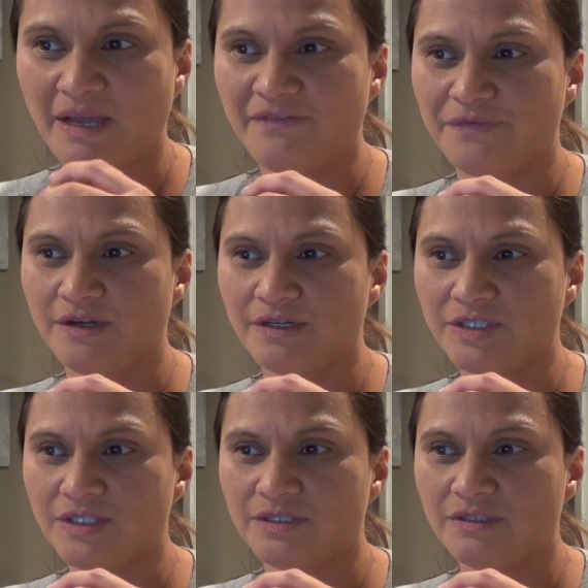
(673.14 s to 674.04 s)

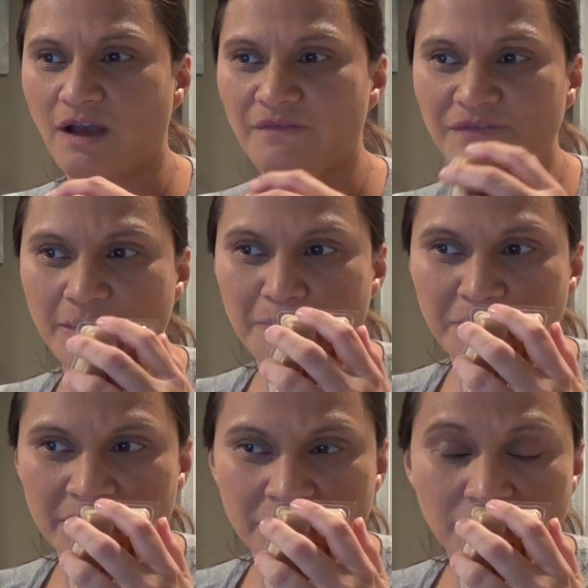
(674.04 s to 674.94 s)
first Toffee
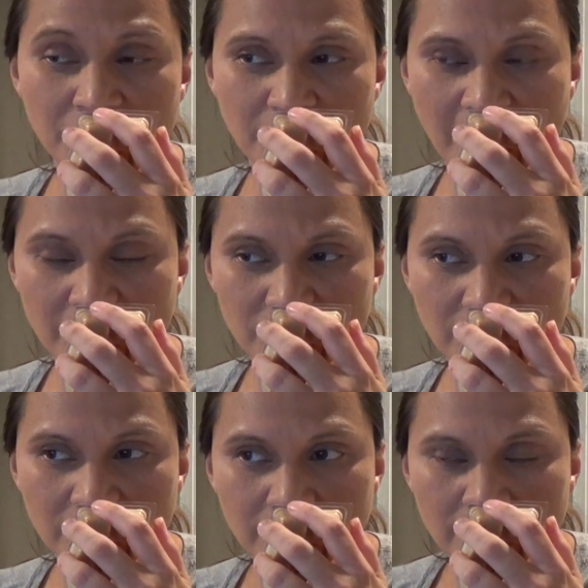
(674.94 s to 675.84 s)
Butter
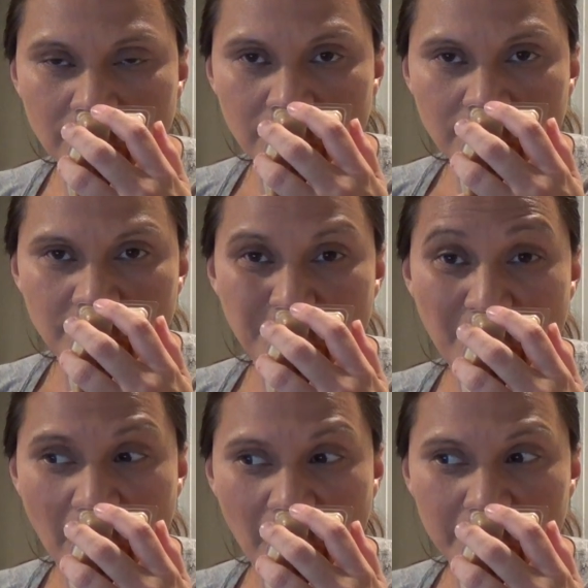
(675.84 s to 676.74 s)
Crunch
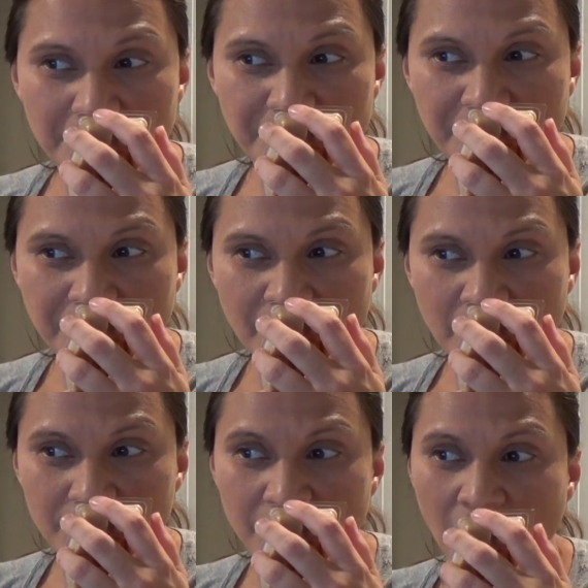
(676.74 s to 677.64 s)
bar.
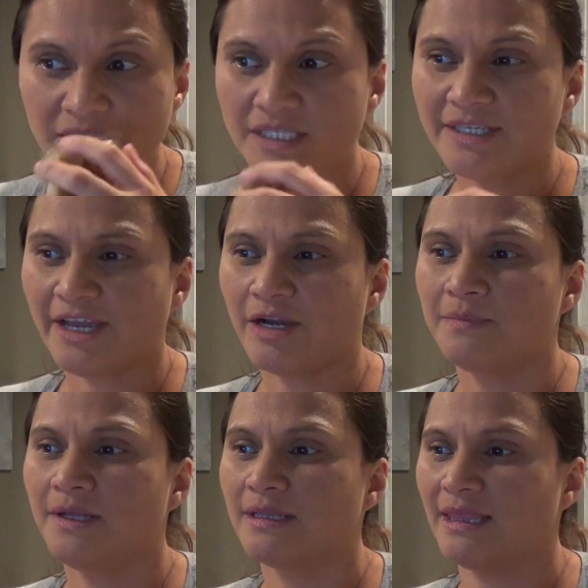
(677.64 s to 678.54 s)
Salted
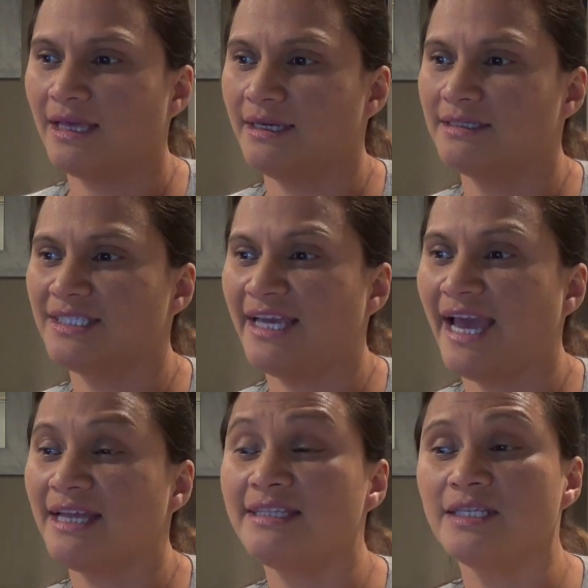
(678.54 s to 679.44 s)
caramel glaze,
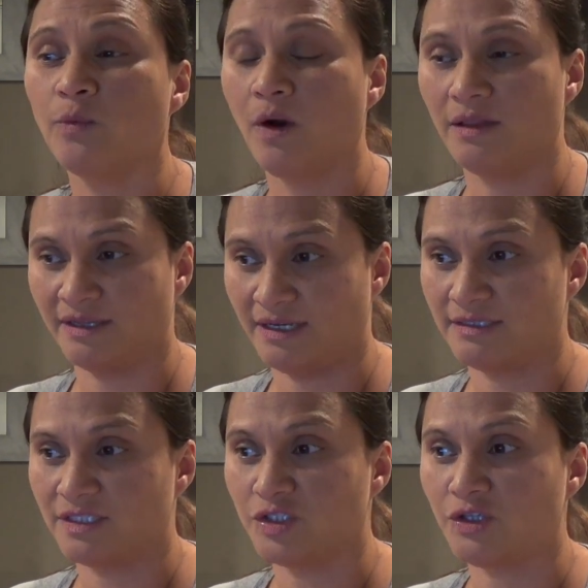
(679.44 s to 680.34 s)
candied
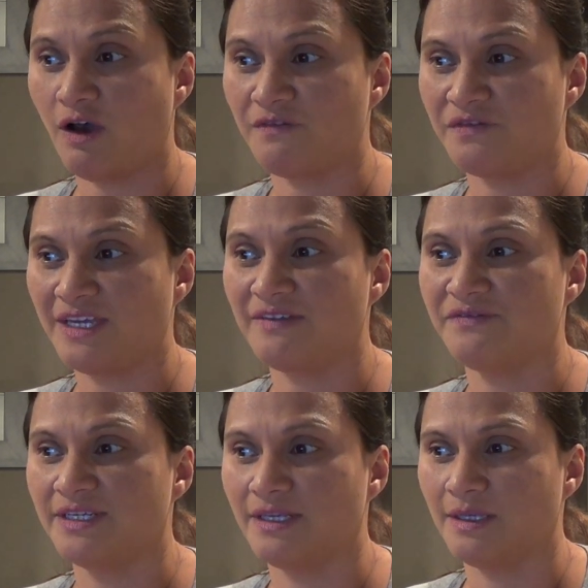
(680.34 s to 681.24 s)
walnuts, toffee, and
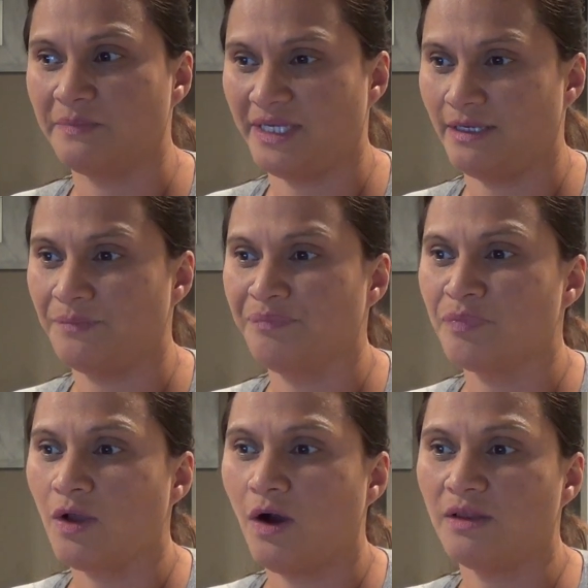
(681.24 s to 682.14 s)
vanilla bean.
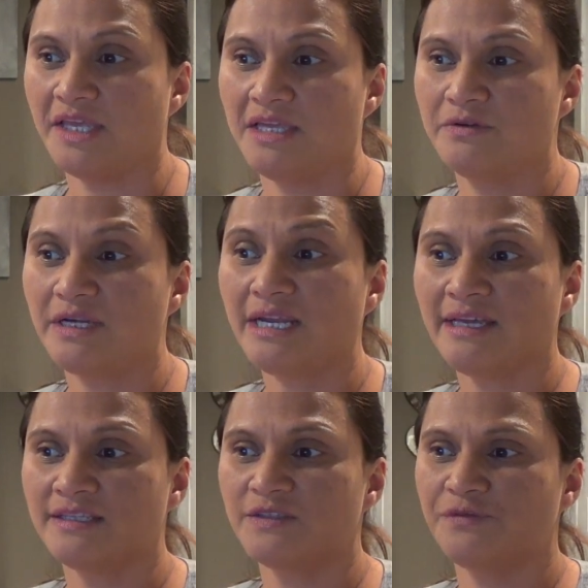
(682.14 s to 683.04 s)
All the
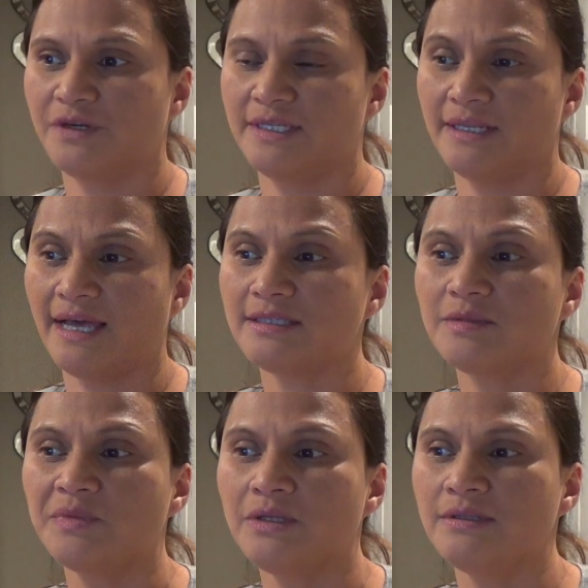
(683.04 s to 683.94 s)
ingredients for a
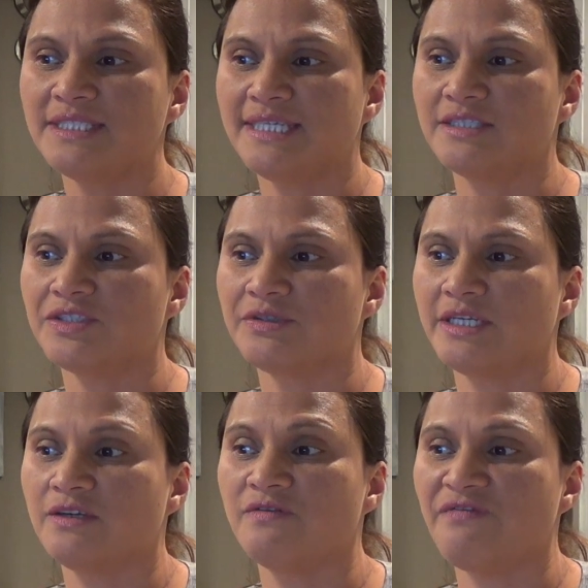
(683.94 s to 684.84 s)
delectable
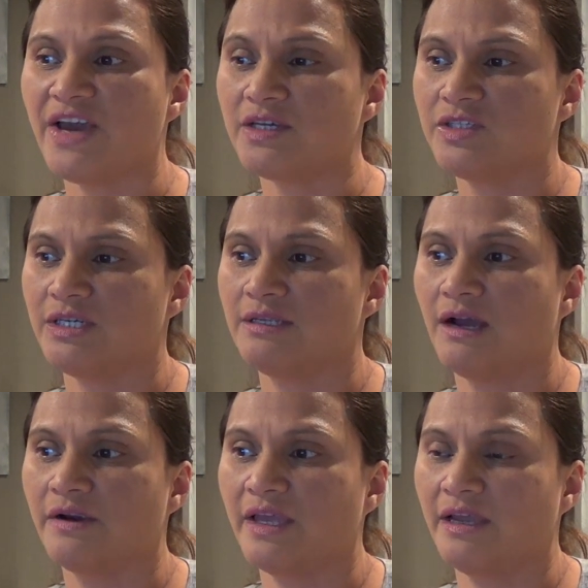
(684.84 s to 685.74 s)
sensory confection
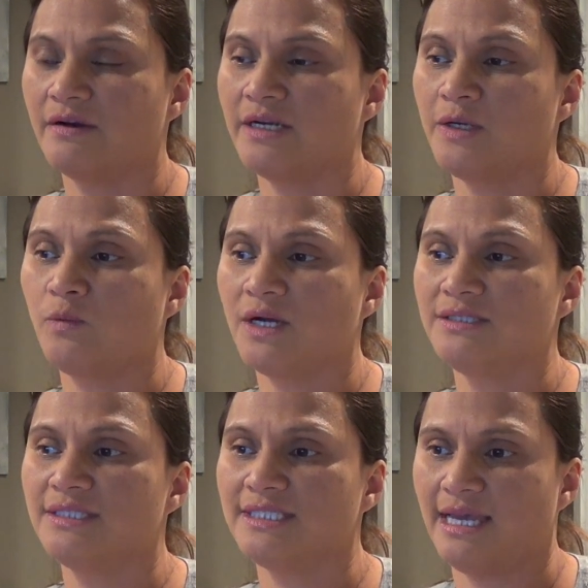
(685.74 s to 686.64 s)
are here in
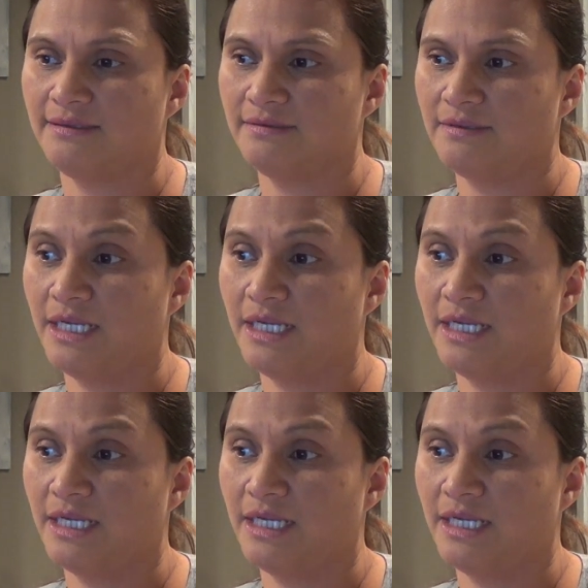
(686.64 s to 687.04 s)
one scent.